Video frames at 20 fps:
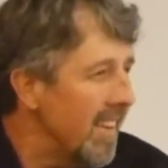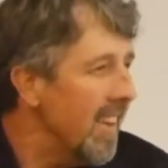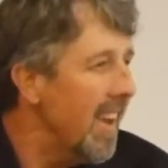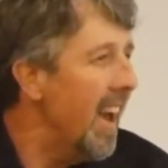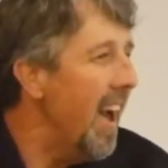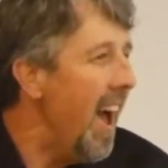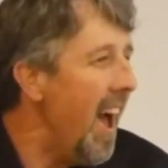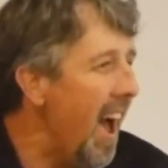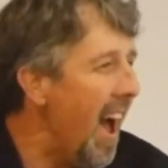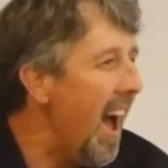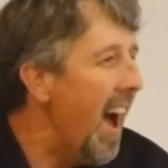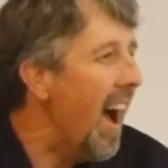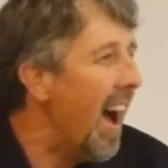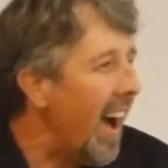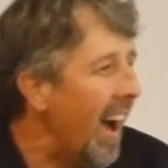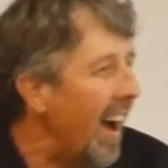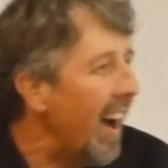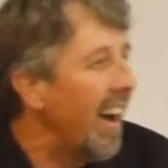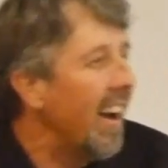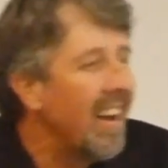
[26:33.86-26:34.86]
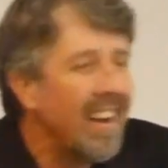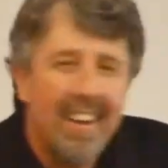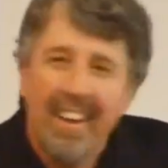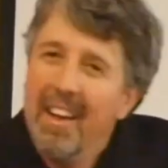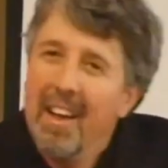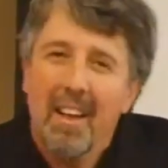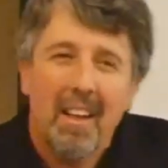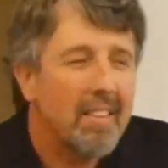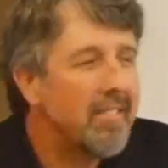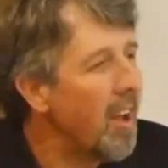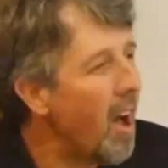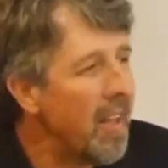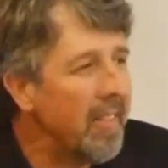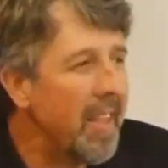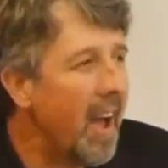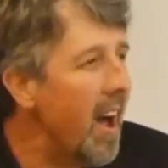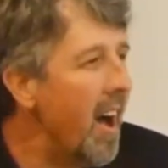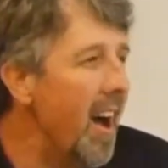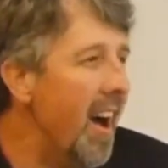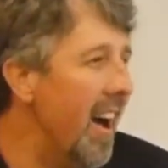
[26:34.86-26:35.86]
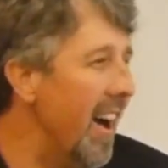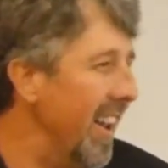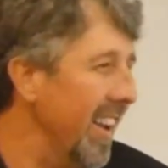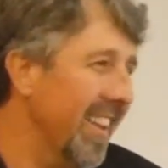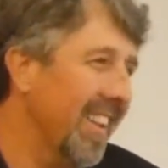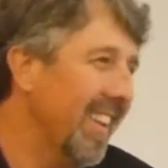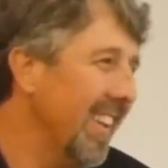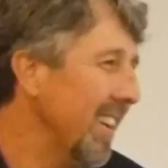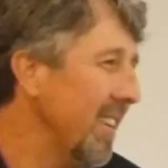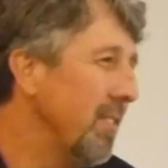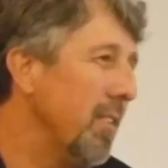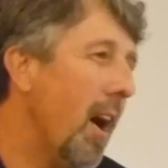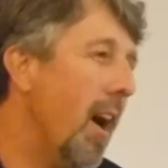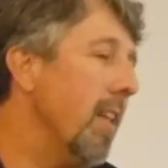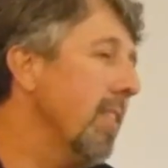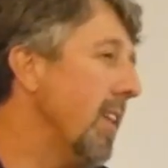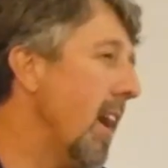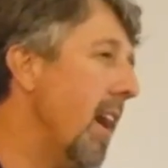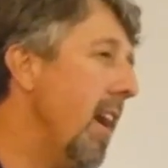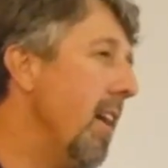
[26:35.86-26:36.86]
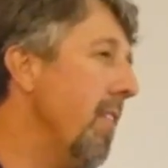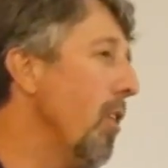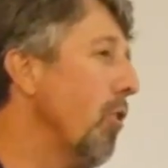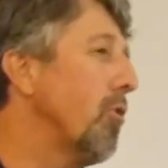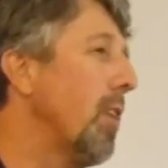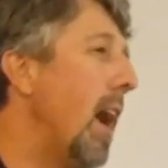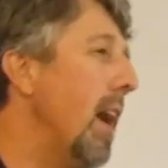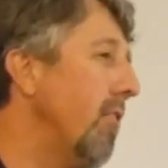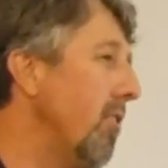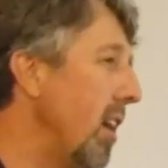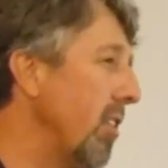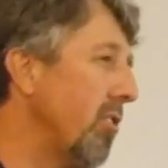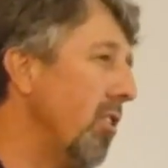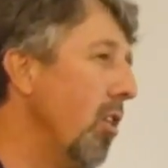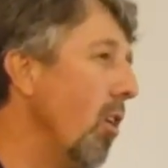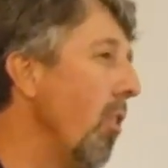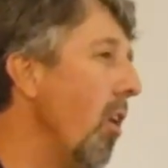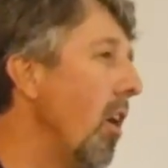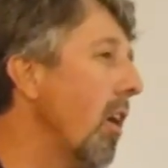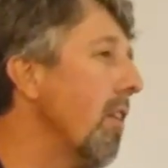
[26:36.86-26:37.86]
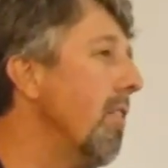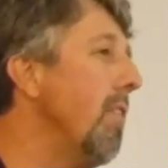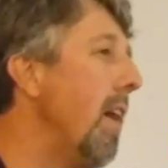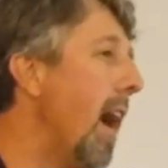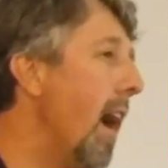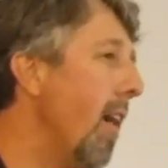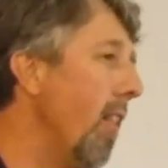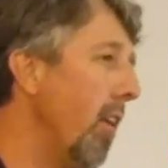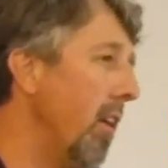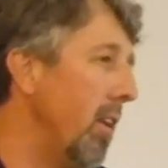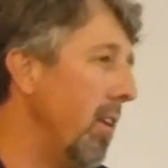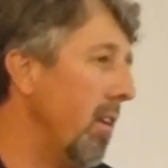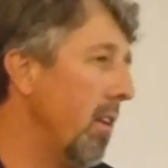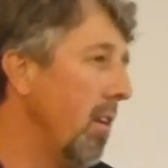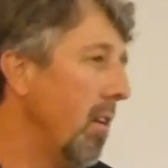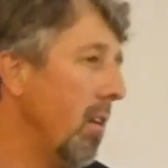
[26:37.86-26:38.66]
Yeah! It's all done. It's all done. Those contracts are no longer valid.